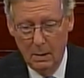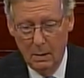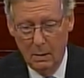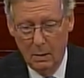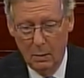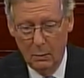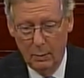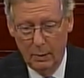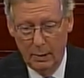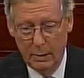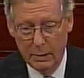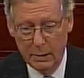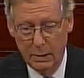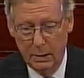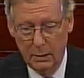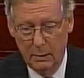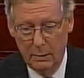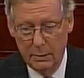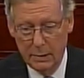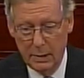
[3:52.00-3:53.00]
or will he
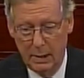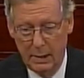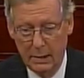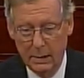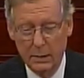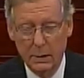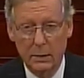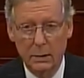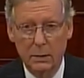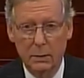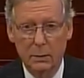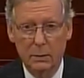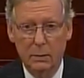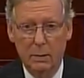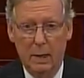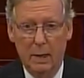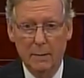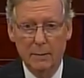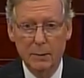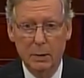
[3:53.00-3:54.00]
sit on his hands and
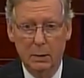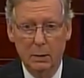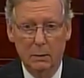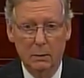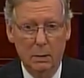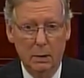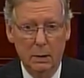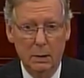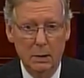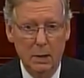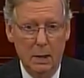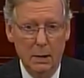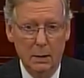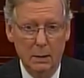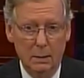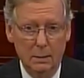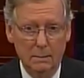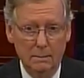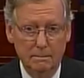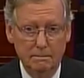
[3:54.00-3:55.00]
do absolutely nothing?